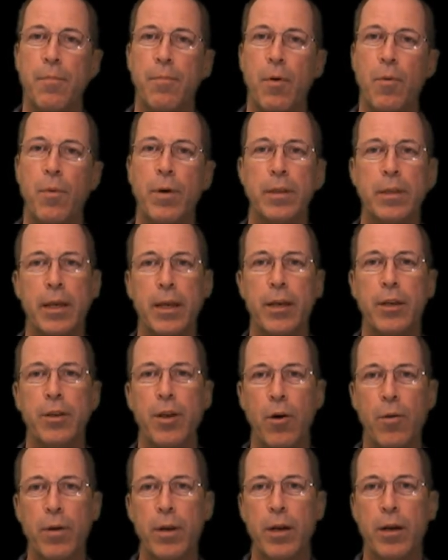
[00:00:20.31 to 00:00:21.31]
But one thing you
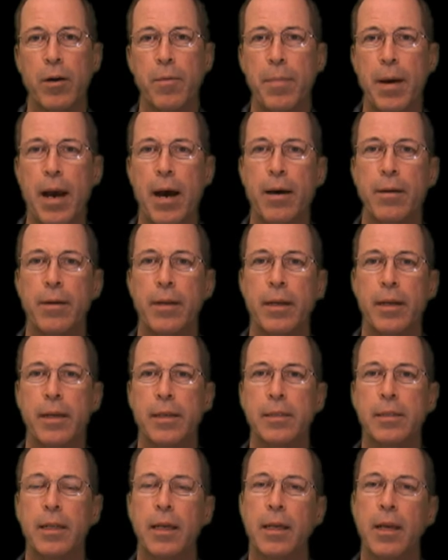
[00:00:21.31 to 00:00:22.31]
don't hear about
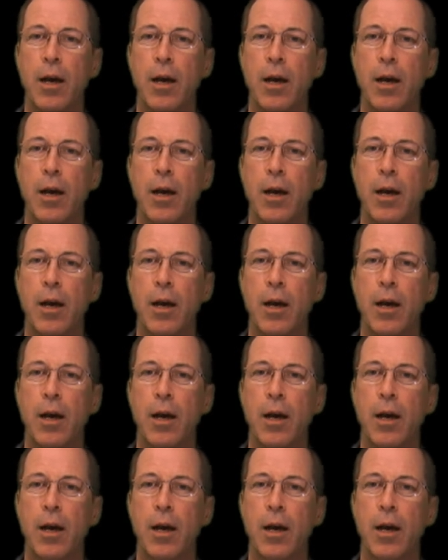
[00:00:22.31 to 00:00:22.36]
is the